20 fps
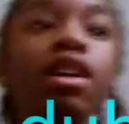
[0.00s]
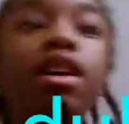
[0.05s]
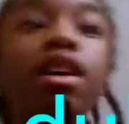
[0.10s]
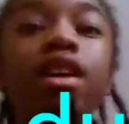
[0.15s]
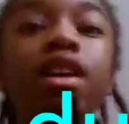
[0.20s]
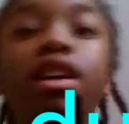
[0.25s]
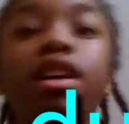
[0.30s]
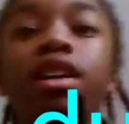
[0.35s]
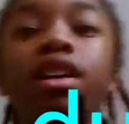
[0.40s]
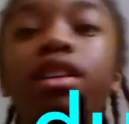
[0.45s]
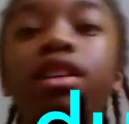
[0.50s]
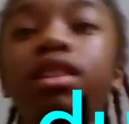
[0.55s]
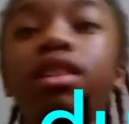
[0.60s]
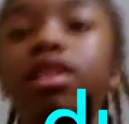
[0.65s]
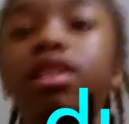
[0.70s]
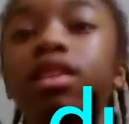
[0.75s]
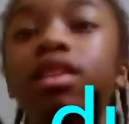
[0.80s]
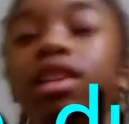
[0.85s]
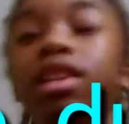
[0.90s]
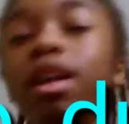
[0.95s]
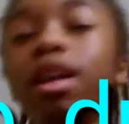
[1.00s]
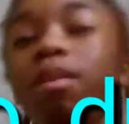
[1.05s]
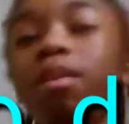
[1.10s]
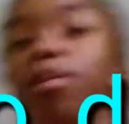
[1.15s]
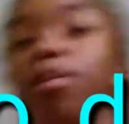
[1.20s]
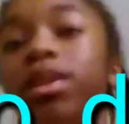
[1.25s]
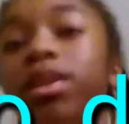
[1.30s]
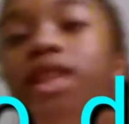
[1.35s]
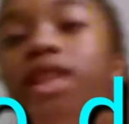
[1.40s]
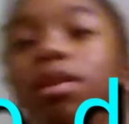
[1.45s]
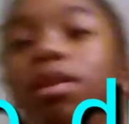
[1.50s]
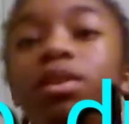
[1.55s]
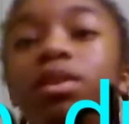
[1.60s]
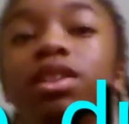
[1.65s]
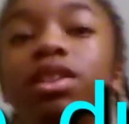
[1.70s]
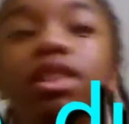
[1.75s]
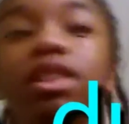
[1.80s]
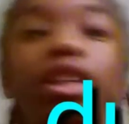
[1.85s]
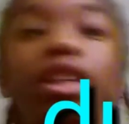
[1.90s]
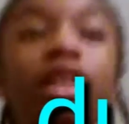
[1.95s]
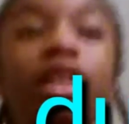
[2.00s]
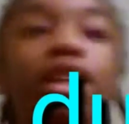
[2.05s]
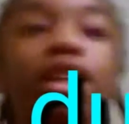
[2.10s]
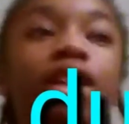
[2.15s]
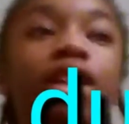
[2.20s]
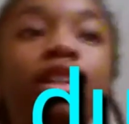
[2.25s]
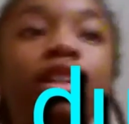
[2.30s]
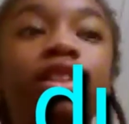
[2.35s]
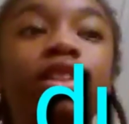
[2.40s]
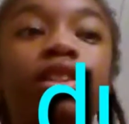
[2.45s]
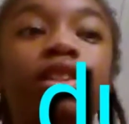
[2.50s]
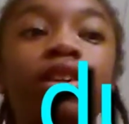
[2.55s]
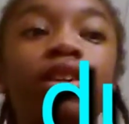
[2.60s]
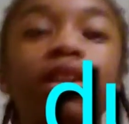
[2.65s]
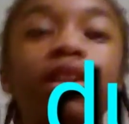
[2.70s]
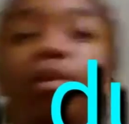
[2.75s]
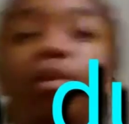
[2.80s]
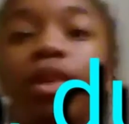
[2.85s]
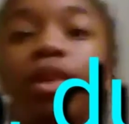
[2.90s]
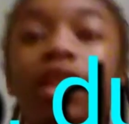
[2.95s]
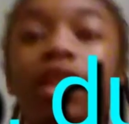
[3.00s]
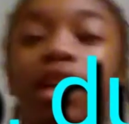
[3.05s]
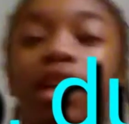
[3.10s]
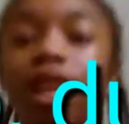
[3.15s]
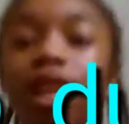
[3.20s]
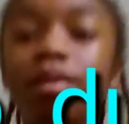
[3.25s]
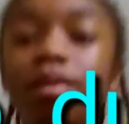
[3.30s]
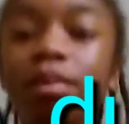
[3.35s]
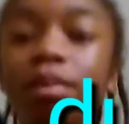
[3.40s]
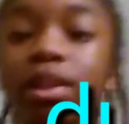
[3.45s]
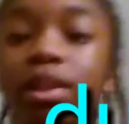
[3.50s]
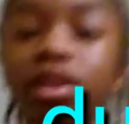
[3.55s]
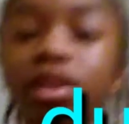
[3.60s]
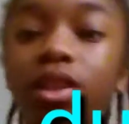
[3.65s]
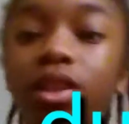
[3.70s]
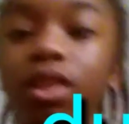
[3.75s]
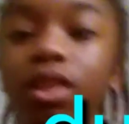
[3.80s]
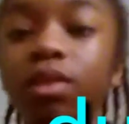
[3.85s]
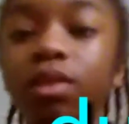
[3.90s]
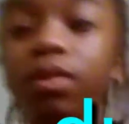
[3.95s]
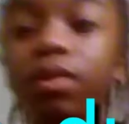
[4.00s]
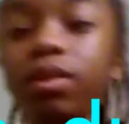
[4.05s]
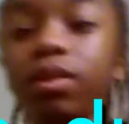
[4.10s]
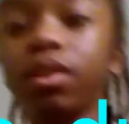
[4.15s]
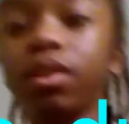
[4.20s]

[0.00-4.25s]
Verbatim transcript: and they but they were just like easier, and we didn't have them as off